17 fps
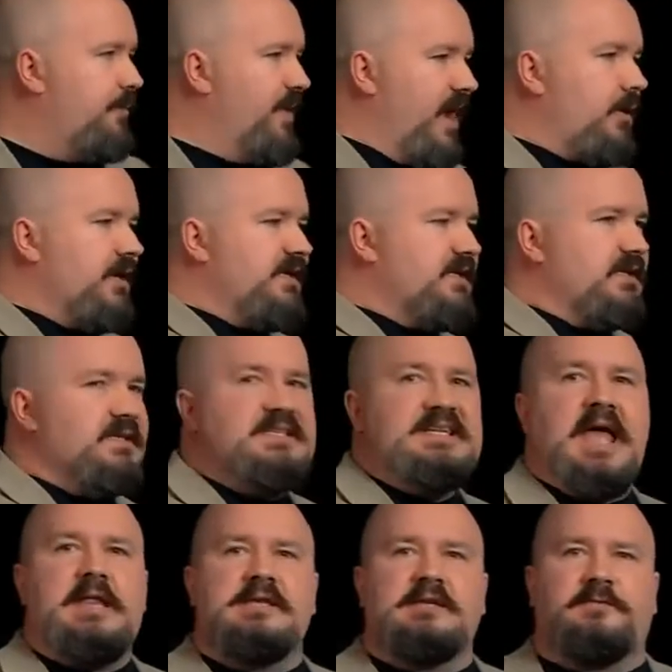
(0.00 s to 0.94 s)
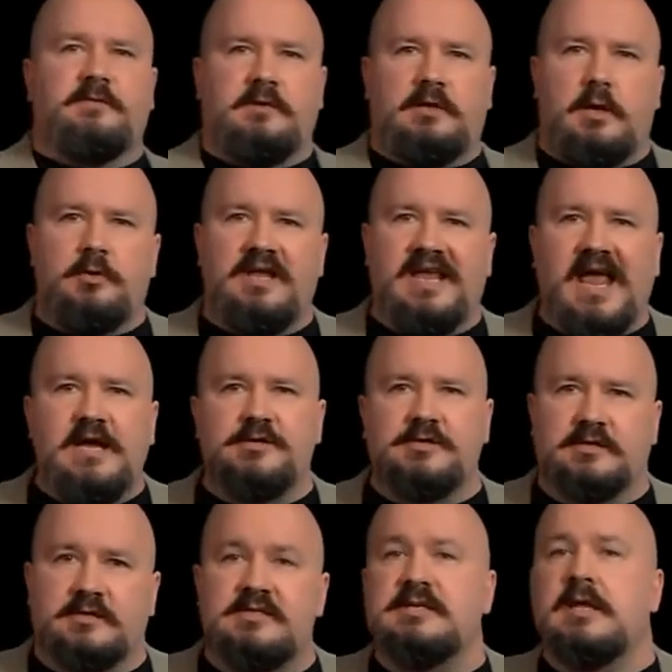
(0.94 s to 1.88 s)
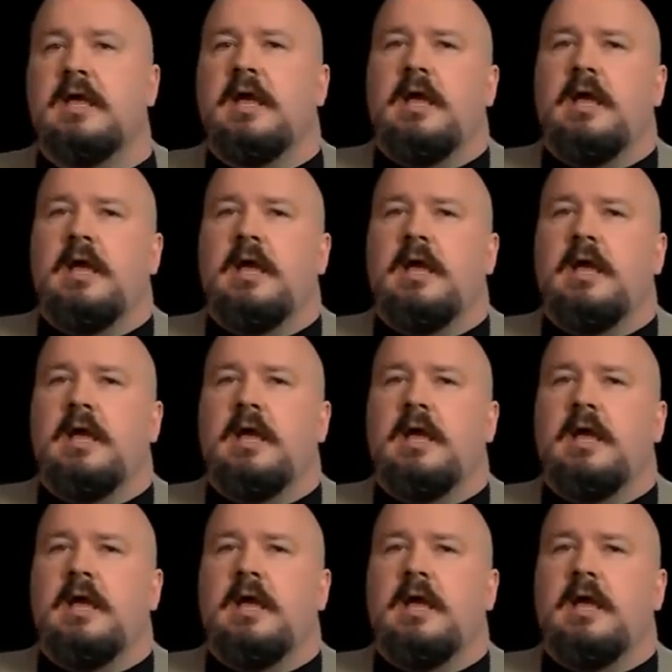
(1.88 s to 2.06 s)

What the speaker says: buried in 10 different locations,